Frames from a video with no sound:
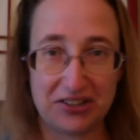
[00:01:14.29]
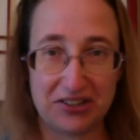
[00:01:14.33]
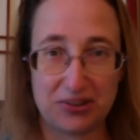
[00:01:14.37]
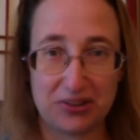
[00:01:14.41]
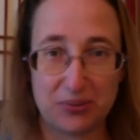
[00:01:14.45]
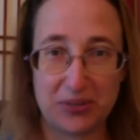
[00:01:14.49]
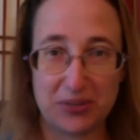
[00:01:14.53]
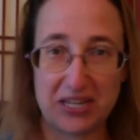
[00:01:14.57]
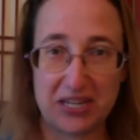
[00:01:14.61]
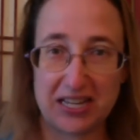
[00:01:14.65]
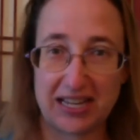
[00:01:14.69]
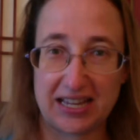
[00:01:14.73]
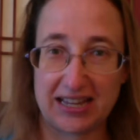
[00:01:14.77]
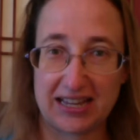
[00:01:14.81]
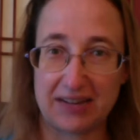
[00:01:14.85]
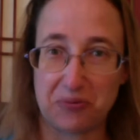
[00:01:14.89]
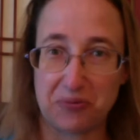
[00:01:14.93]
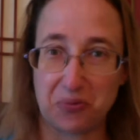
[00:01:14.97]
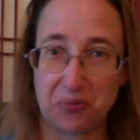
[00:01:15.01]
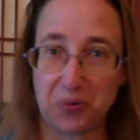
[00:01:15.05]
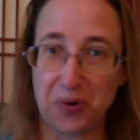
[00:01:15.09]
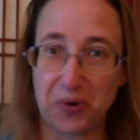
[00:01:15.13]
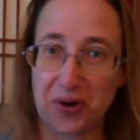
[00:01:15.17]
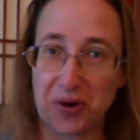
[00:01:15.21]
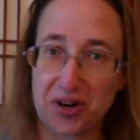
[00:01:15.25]
The week at
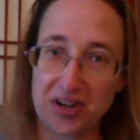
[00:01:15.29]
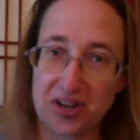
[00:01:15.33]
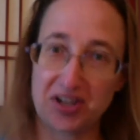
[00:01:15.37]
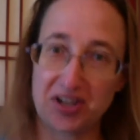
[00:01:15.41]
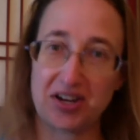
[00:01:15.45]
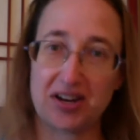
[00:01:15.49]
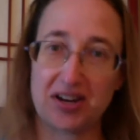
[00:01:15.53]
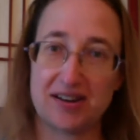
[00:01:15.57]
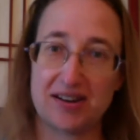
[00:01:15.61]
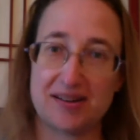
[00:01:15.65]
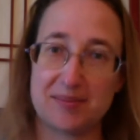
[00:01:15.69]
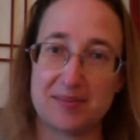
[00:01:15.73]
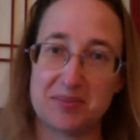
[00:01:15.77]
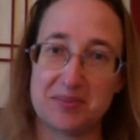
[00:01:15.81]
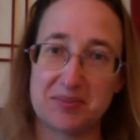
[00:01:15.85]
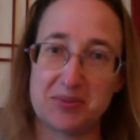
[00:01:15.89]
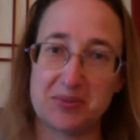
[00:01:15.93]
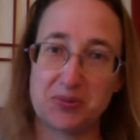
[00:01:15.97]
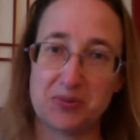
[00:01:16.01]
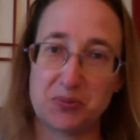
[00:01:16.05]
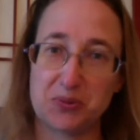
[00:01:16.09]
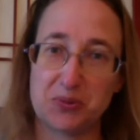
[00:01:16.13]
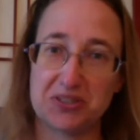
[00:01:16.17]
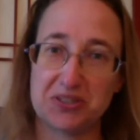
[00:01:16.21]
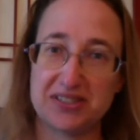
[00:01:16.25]
work
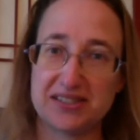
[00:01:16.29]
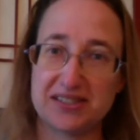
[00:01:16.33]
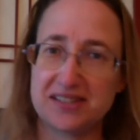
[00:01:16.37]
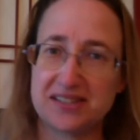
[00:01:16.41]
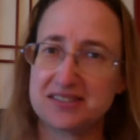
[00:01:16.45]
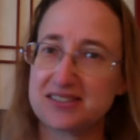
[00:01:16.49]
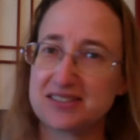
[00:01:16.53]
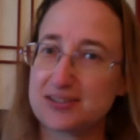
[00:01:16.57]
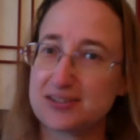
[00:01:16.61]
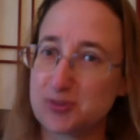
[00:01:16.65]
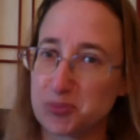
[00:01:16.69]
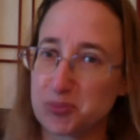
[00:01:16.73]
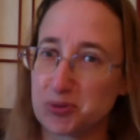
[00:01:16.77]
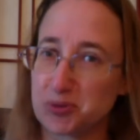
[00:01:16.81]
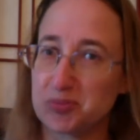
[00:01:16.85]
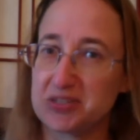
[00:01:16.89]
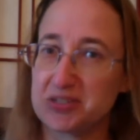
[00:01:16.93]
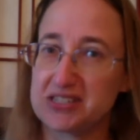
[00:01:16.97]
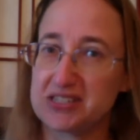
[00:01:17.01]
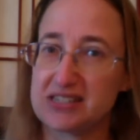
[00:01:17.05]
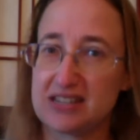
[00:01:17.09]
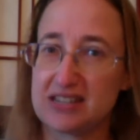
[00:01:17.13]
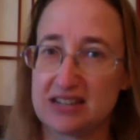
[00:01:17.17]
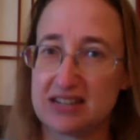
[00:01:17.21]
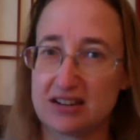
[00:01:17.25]
was not super
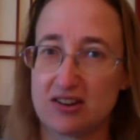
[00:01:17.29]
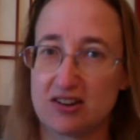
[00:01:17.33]
busy,